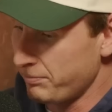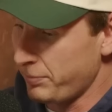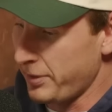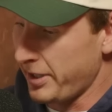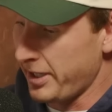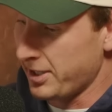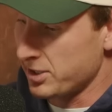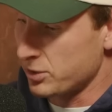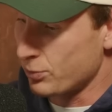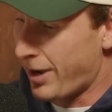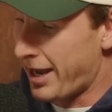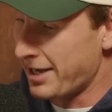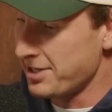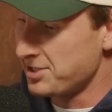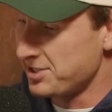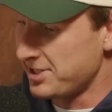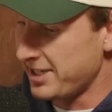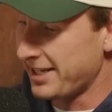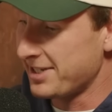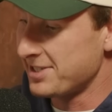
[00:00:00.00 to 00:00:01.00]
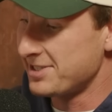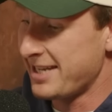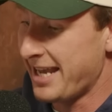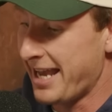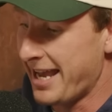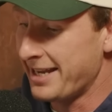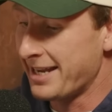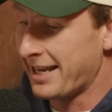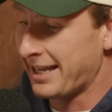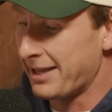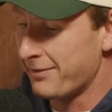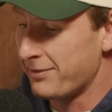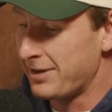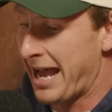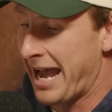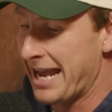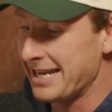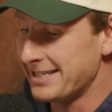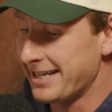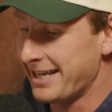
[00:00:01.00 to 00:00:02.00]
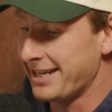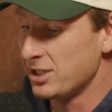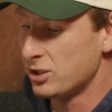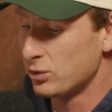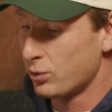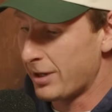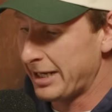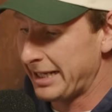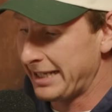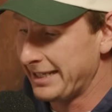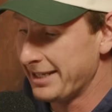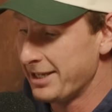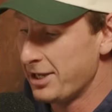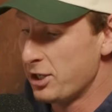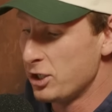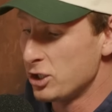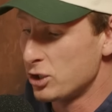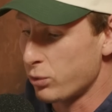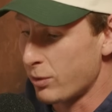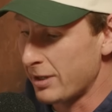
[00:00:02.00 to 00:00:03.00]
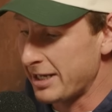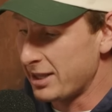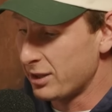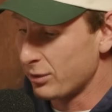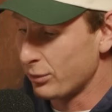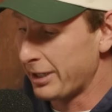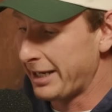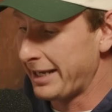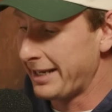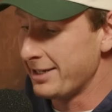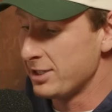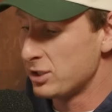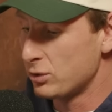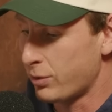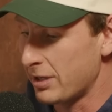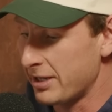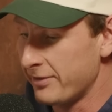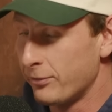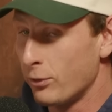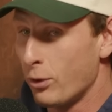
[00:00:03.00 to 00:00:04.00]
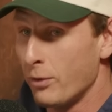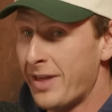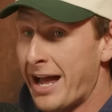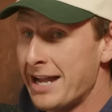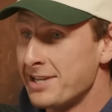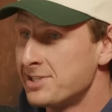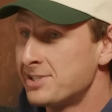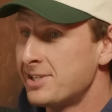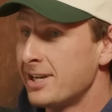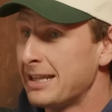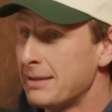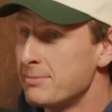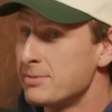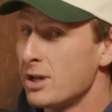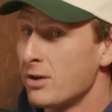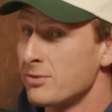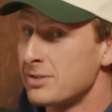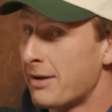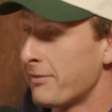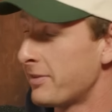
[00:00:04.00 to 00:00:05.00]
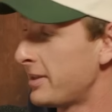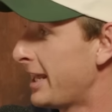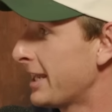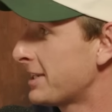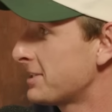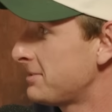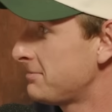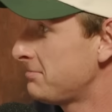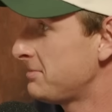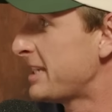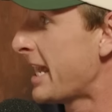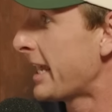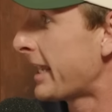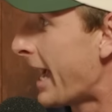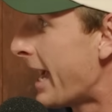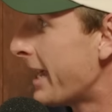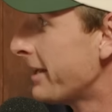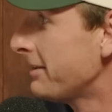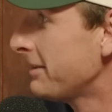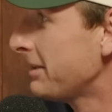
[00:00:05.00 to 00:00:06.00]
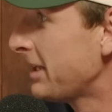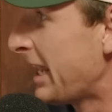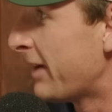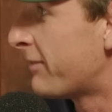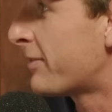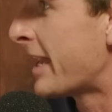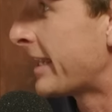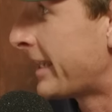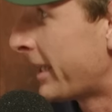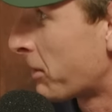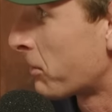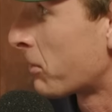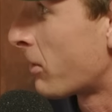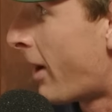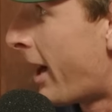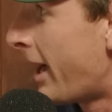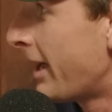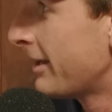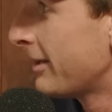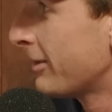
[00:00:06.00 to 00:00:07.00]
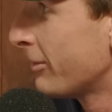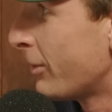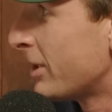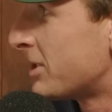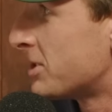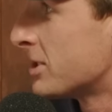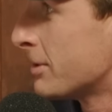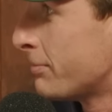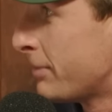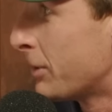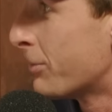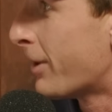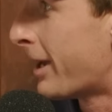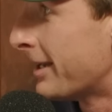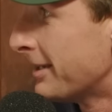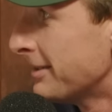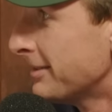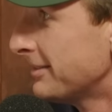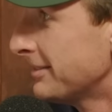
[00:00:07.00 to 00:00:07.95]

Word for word: picks 1, 6, 10, 11, 18, 20, 23, 24. That's setting themselves up for the next decade if they get it right, which is the big one.